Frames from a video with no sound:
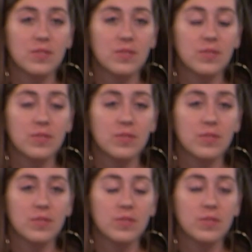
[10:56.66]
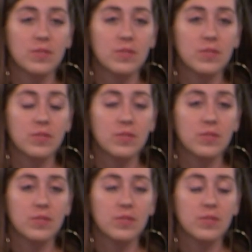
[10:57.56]

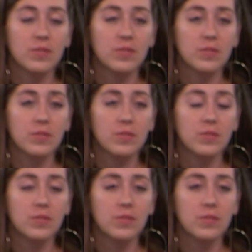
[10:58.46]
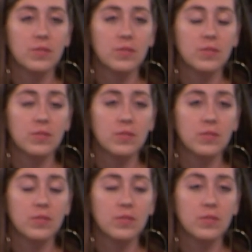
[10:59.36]

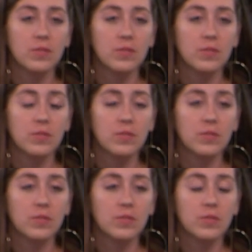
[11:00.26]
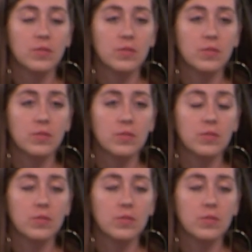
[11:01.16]
The person shown says nothing.